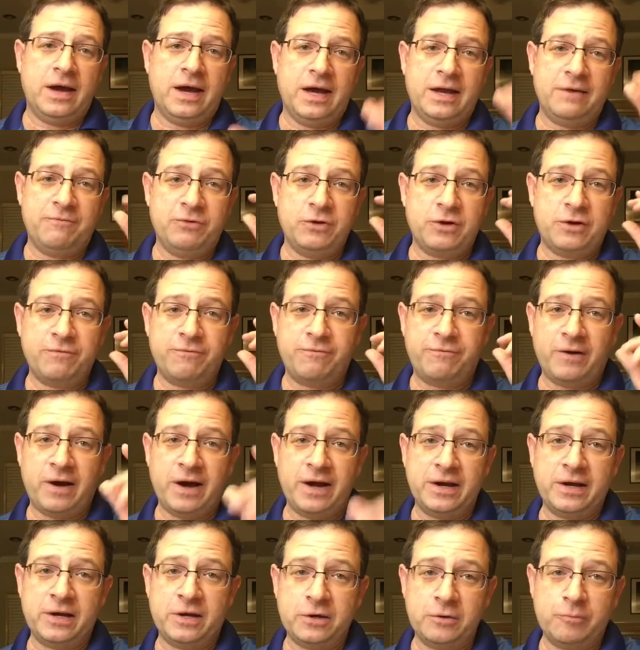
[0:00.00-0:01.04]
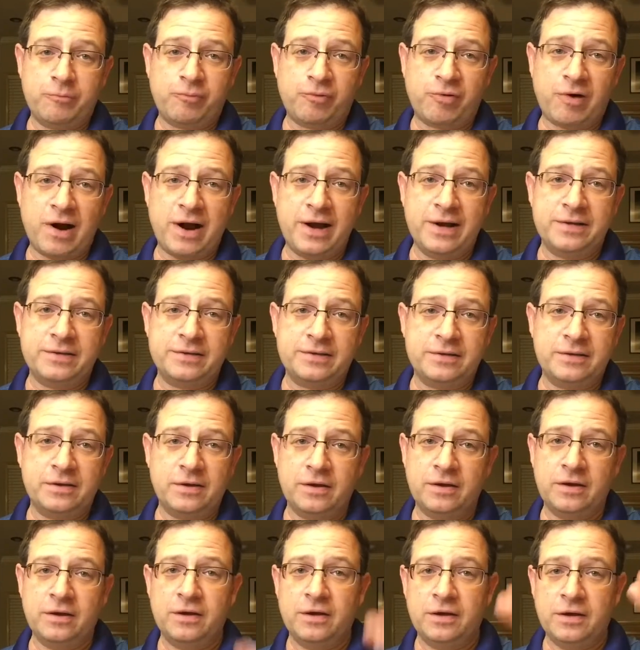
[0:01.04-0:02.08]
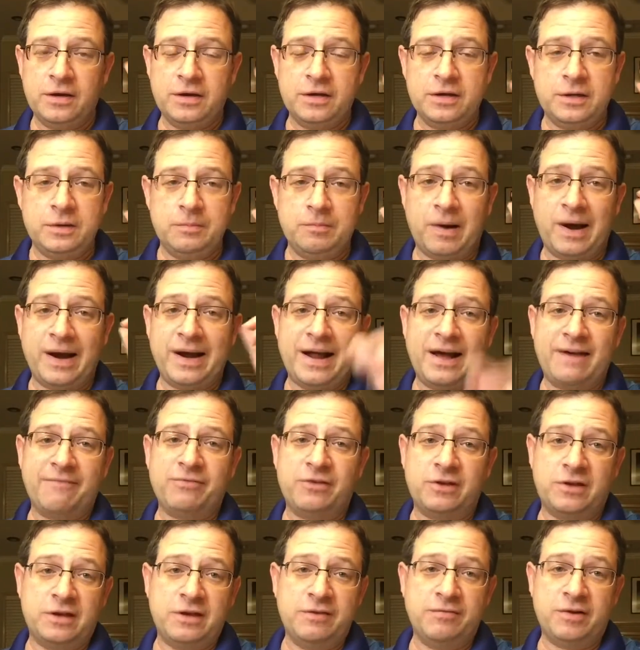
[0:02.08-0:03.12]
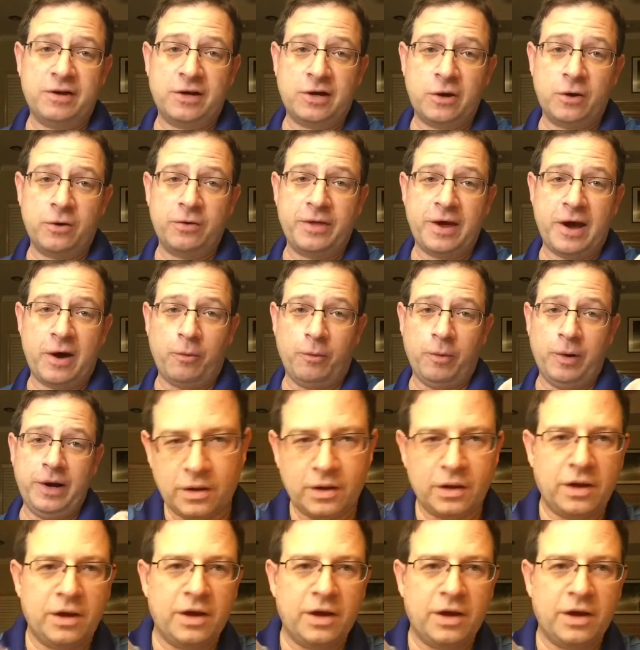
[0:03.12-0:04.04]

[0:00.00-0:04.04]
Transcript: and if you can find a good price, you might have to give it a go that way.